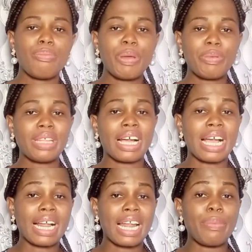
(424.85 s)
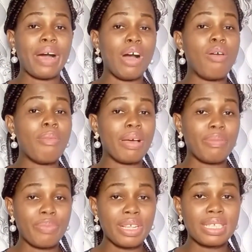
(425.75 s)
People that can clap are
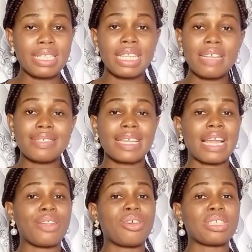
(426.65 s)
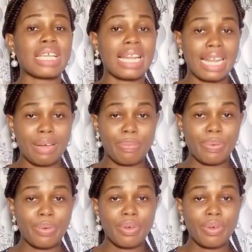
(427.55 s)
human beings. Leaves cannot clap.